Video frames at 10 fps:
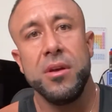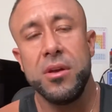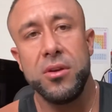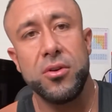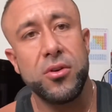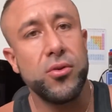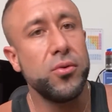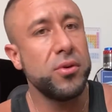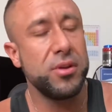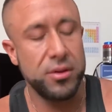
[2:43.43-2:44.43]
You could do
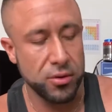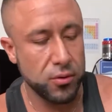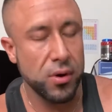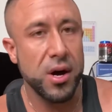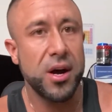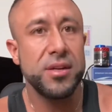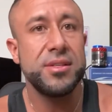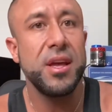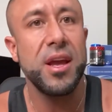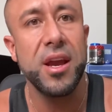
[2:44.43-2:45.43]
it in the quads,
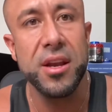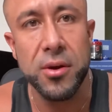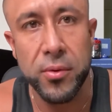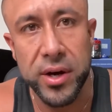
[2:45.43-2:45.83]
anywhere.